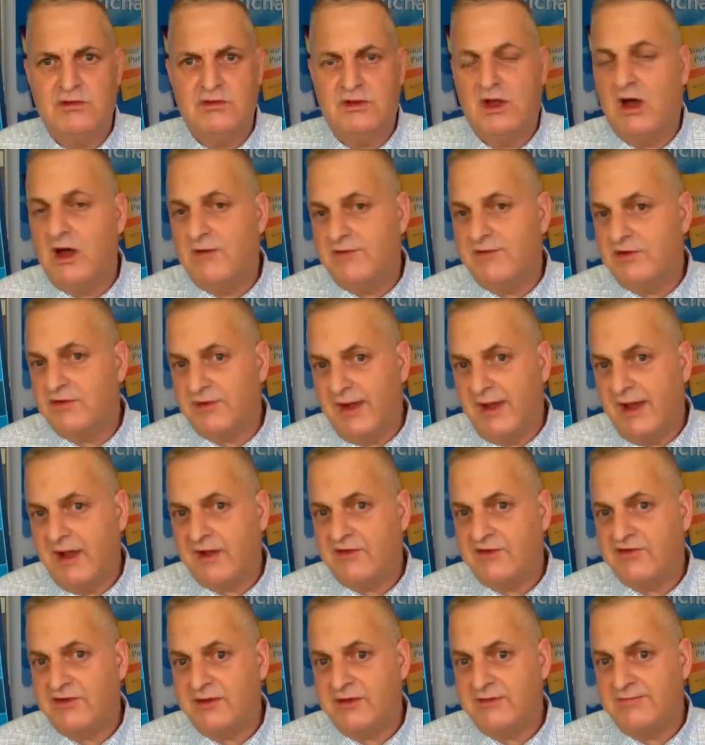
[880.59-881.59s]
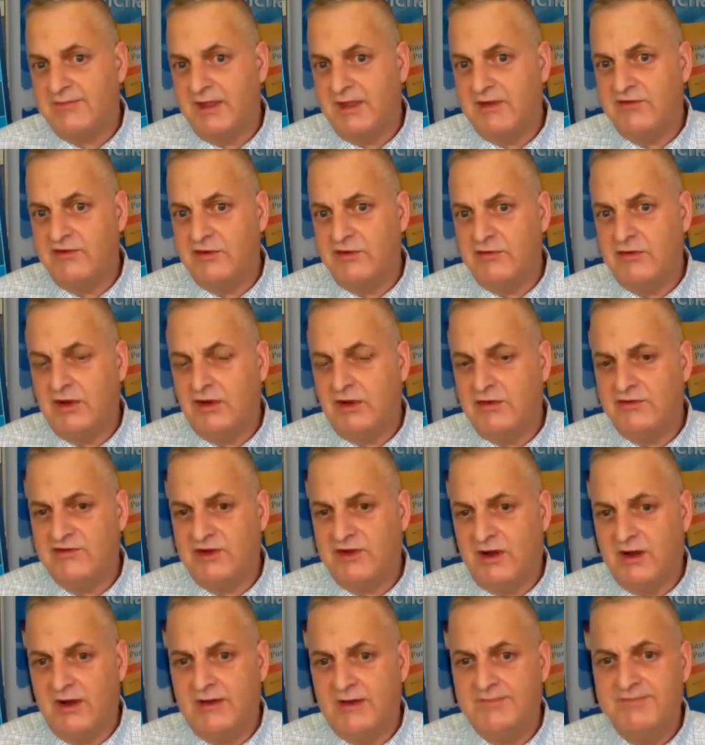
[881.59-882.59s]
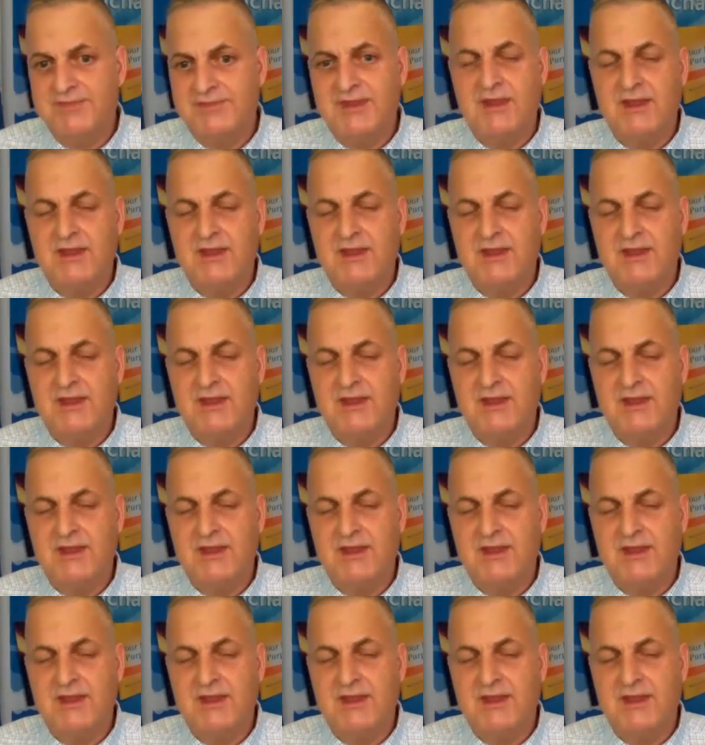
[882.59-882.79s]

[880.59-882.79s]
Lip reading: Law of Attraction, as you know, John.